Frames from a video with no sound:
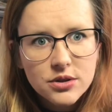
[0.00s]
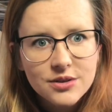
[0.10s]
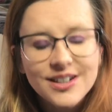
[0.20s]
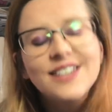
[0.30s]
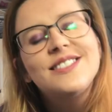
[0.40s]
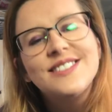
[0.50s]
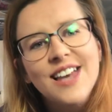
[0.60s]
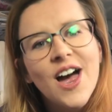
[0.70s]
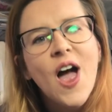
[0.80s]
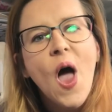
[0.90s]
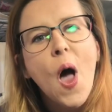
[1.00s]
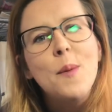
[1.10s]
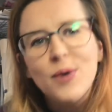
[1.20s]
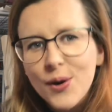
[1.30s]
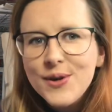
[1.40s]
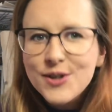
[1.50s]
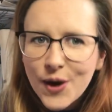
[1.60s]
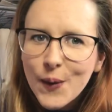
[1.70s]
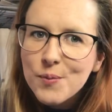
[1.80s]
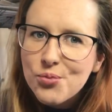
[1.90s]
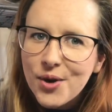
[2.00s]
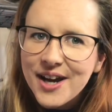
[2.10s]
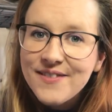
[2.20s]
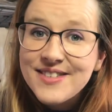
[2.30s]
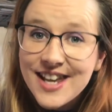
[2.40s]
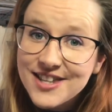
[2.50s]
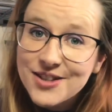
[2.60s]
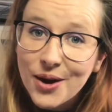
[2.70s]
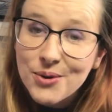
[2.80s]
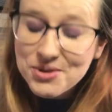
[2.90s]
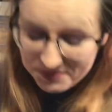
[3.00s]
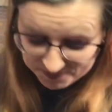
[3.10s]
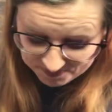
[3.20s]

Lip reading: Yes, I'm going to go and brave Tesco's.